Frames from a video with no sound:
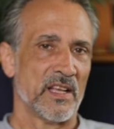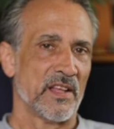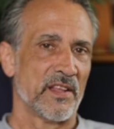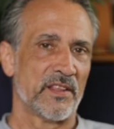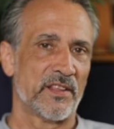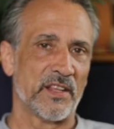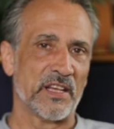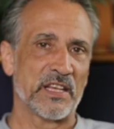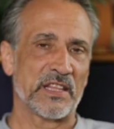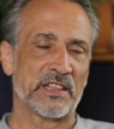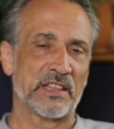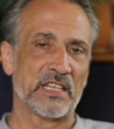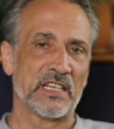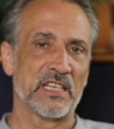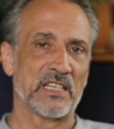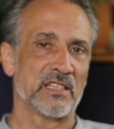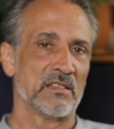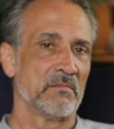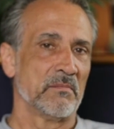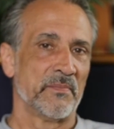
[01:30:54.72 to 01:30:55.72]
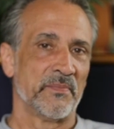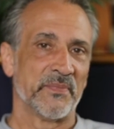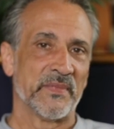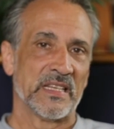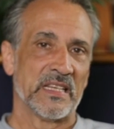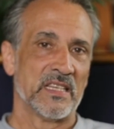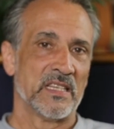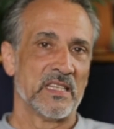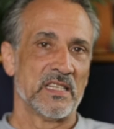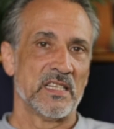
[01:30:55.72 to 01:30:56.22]
think that
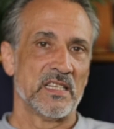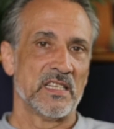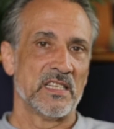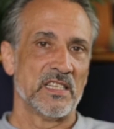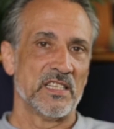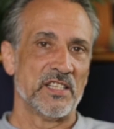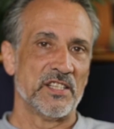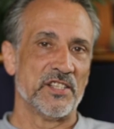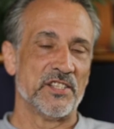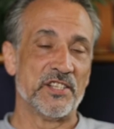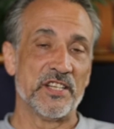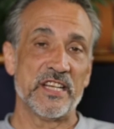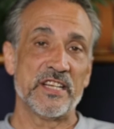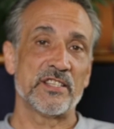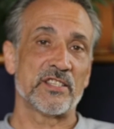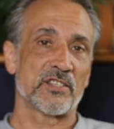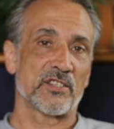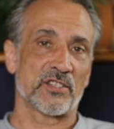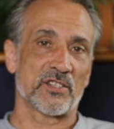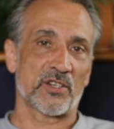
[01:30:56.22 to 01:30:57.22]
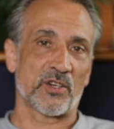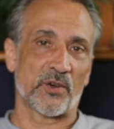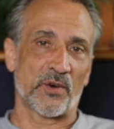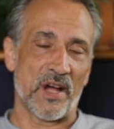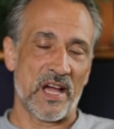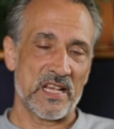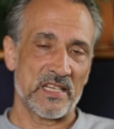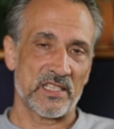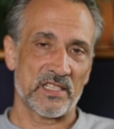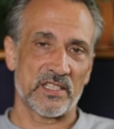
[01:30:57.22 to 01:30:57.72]
Jesus
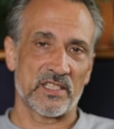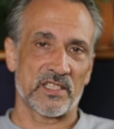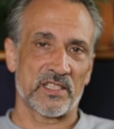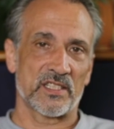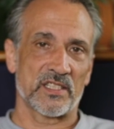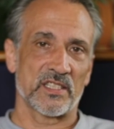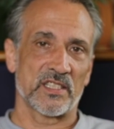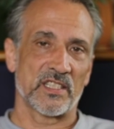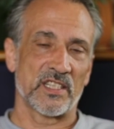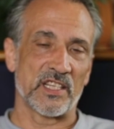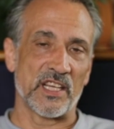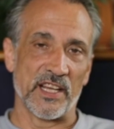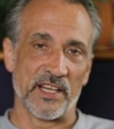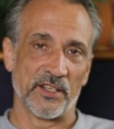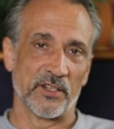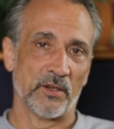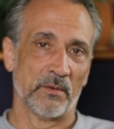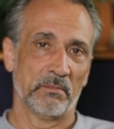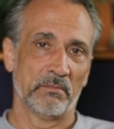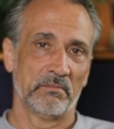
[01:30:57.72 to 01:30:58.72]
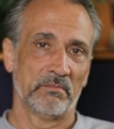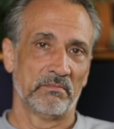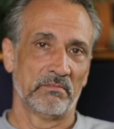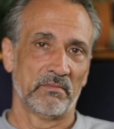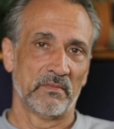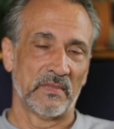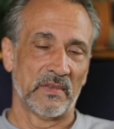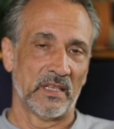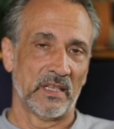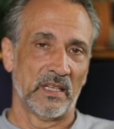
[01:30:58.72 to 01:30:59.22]
Christ's kingdom
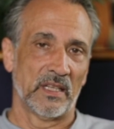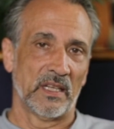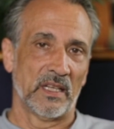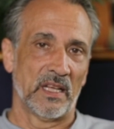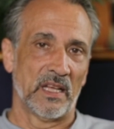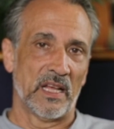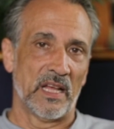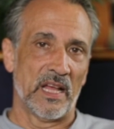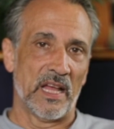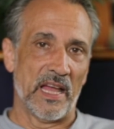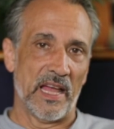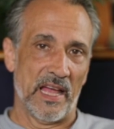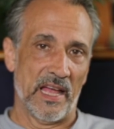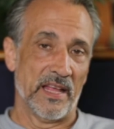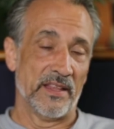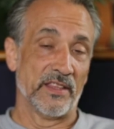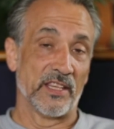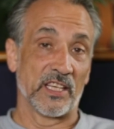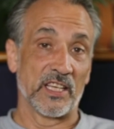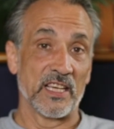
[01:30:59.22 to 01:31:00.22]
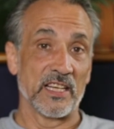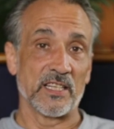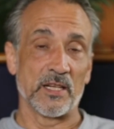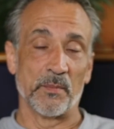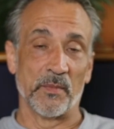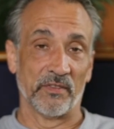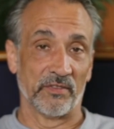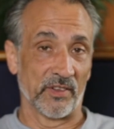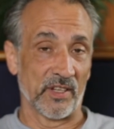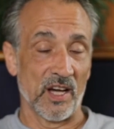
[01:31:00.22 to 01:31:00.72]
and the
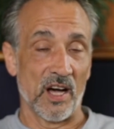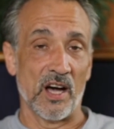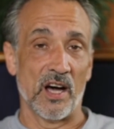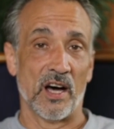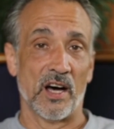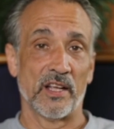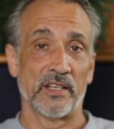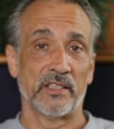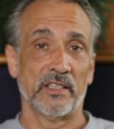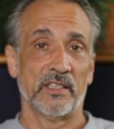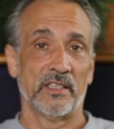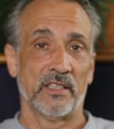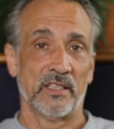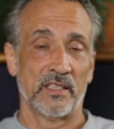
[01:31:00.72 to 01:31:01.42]
kingdom of God